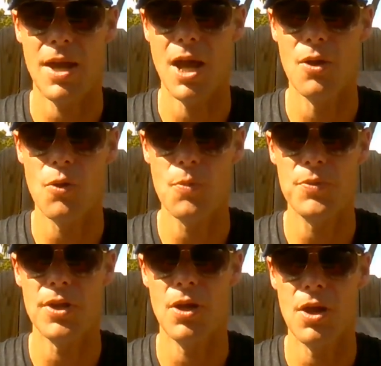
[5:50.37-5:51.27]
I hope
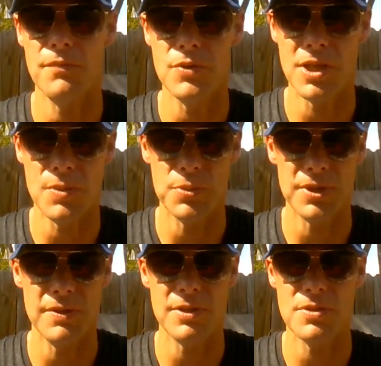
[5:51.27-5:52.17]
that all of you keep
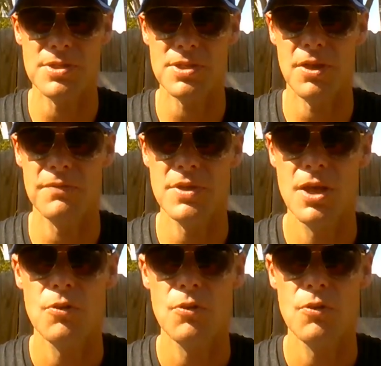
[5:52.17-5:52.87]
believing in yourselves.